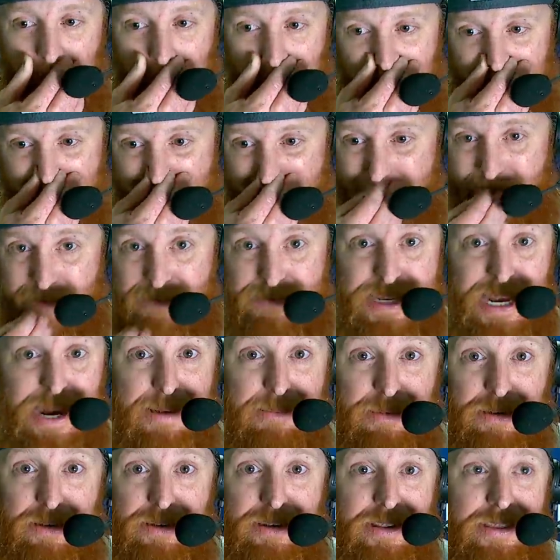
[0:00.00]
in
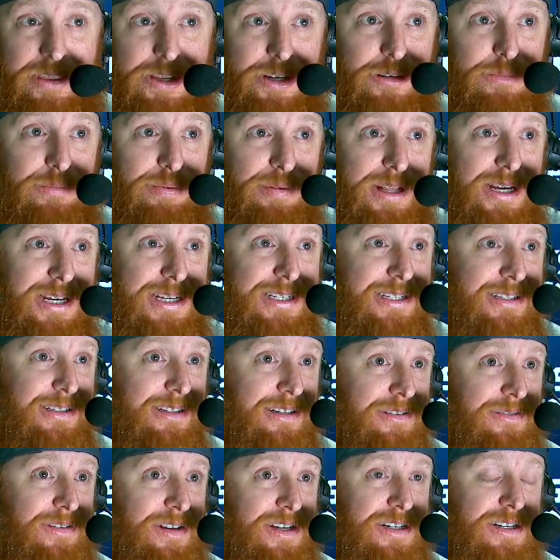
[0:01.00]
September in third place in the
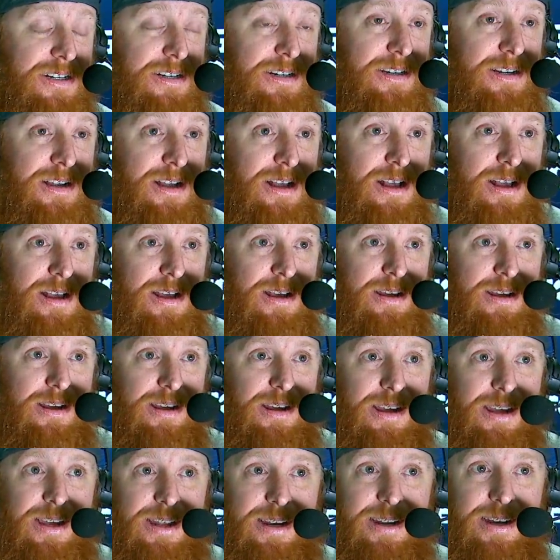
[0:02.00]
division.
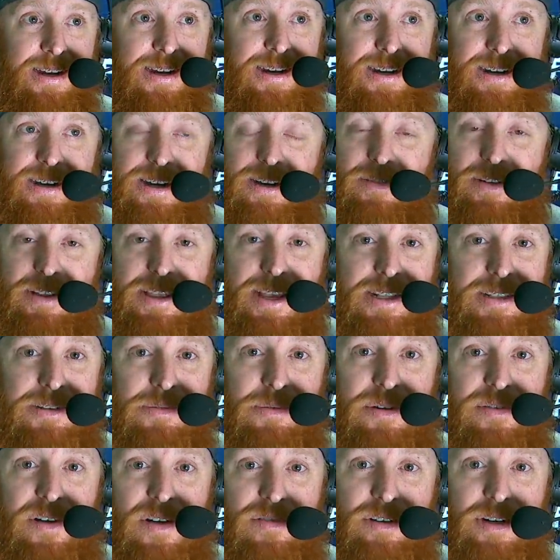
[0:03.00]
And everything that
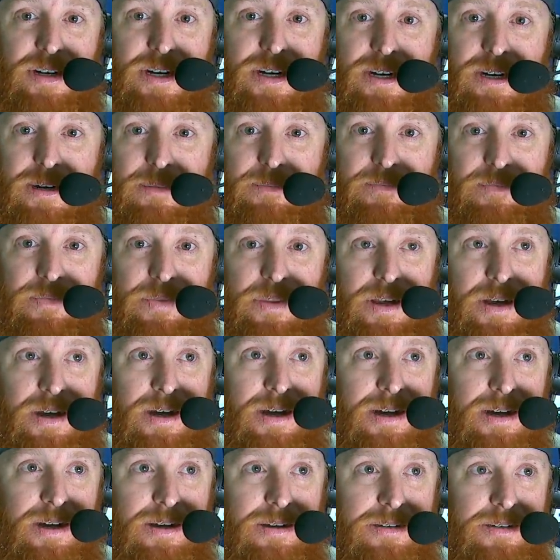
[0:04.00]
we've overcome,
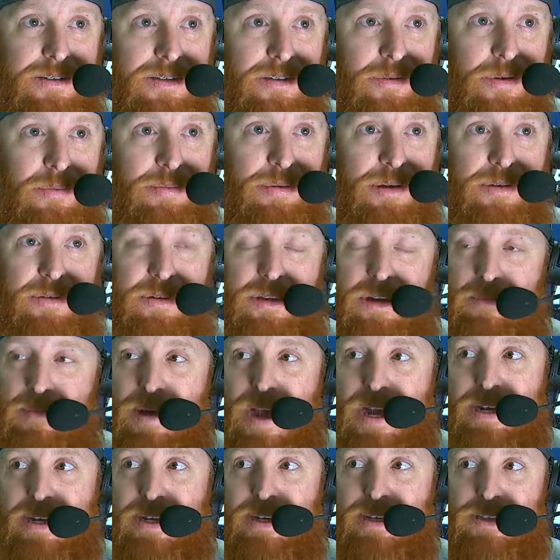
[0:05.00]
you know, we play with our
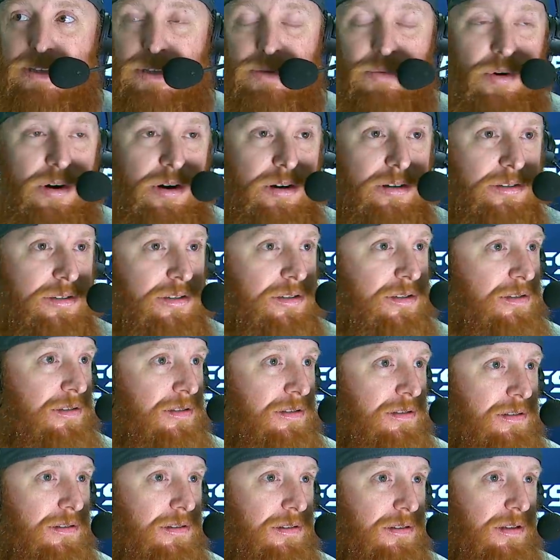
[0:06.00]
back against the walls
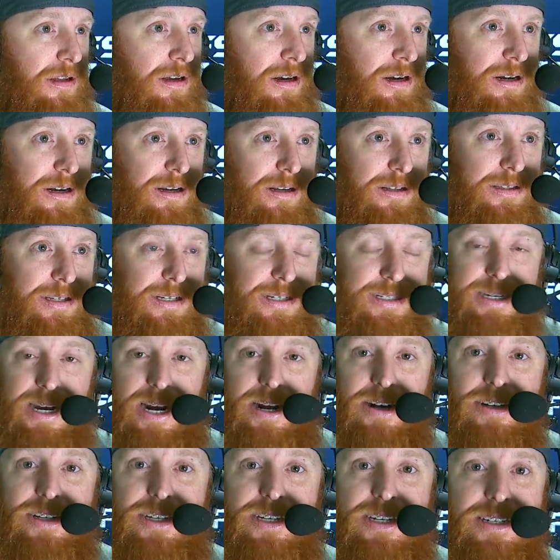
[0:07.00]
the
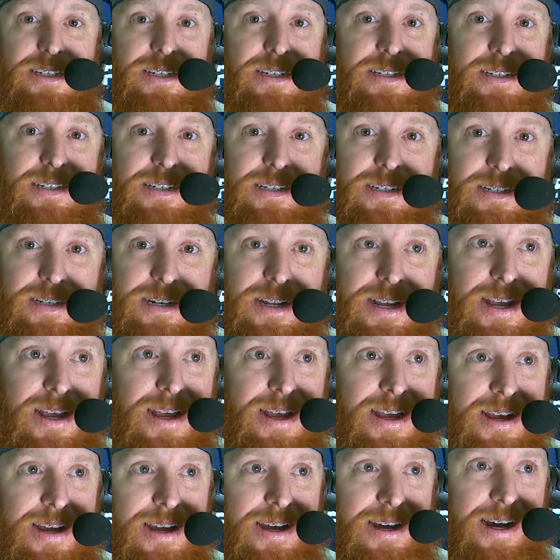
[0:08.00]
entire season. And
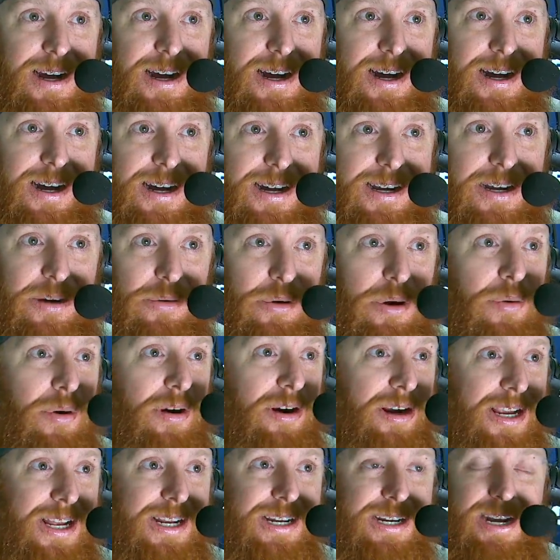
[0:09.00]
here we
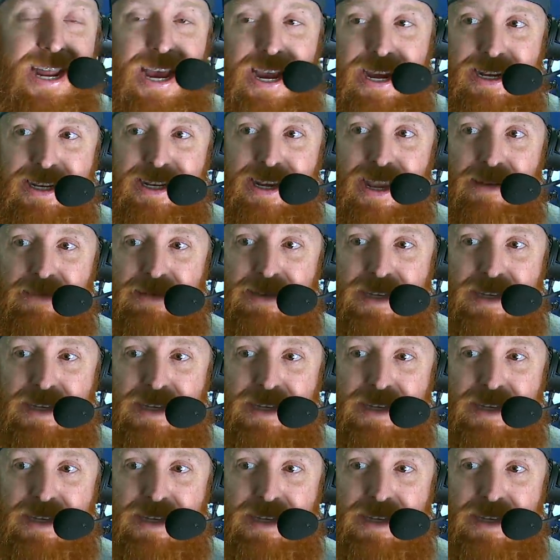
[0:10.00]
were again tonight, game